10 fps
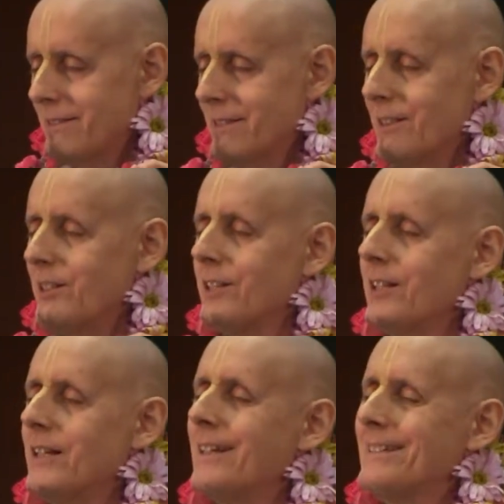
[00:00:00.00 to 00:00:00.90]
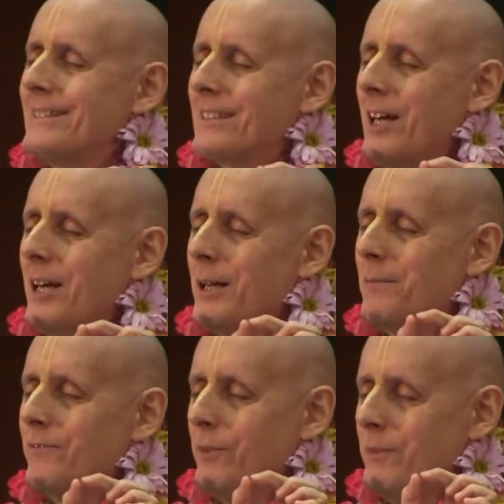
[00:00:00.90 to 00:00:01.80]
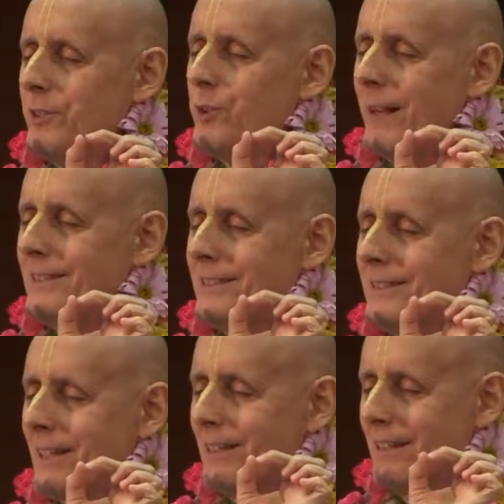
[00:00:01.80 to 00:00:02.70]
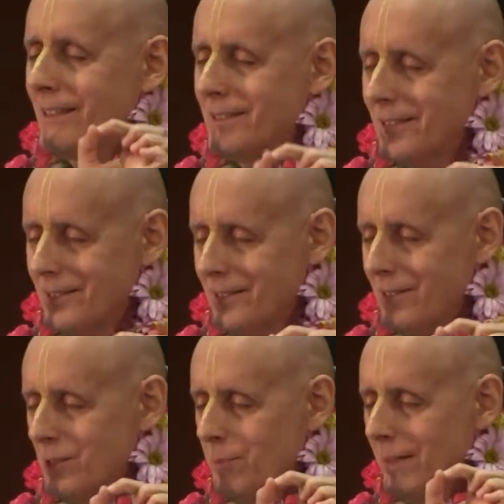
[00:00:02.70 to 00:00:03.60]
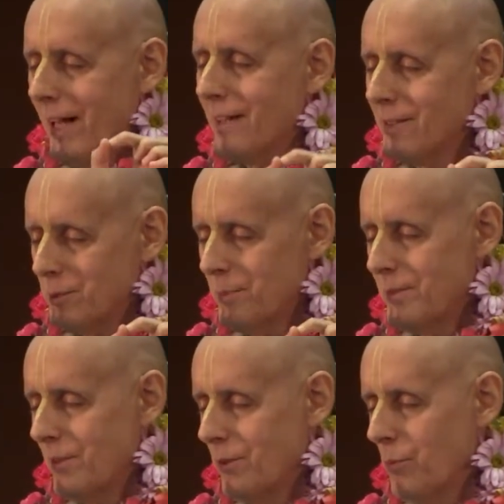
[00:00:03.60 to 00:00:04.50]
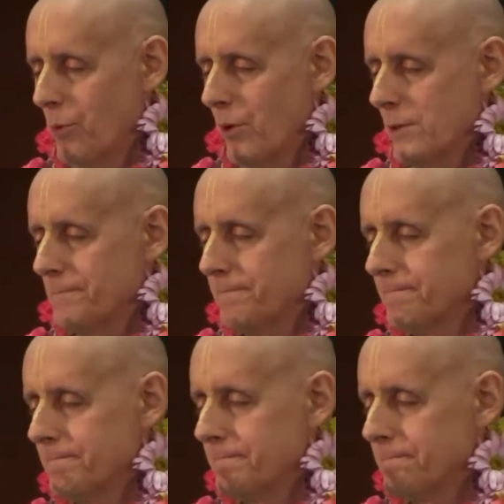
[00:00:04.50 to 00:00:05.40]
is come from the transcendental existence beyond this material world.